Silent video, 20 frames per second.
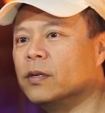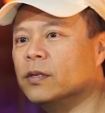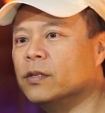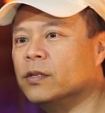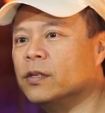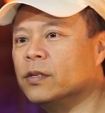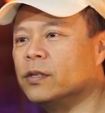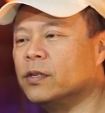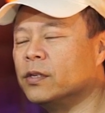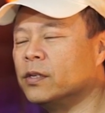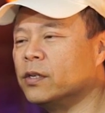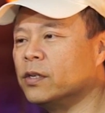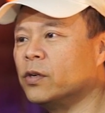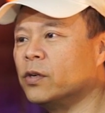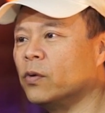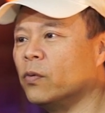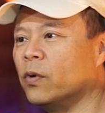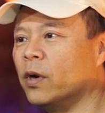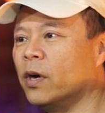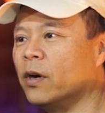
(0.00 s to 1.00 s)
because this is
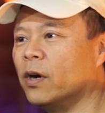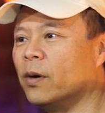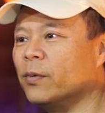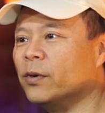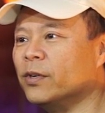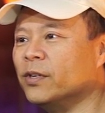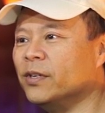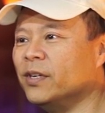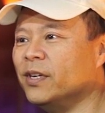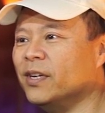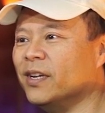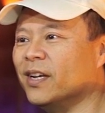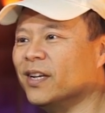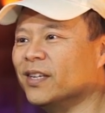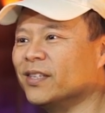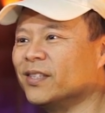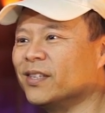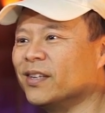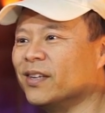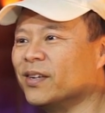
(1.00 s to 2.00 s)
such a rare opportunity to
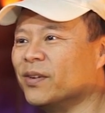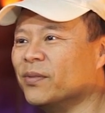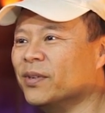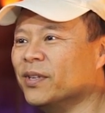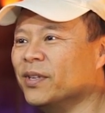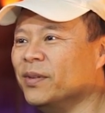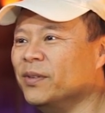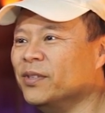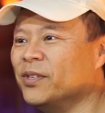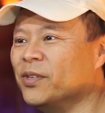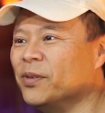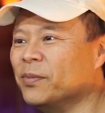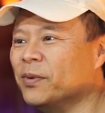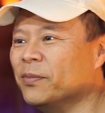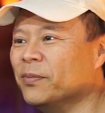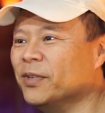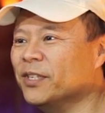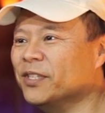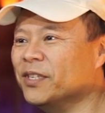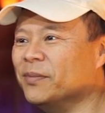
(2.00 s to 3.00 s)
ask like a really
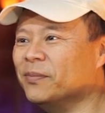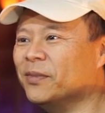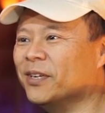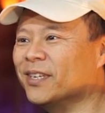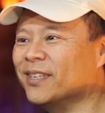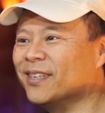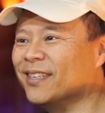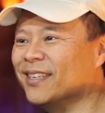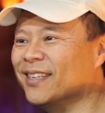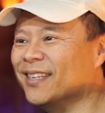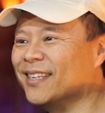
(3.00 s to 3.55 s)
super busy model,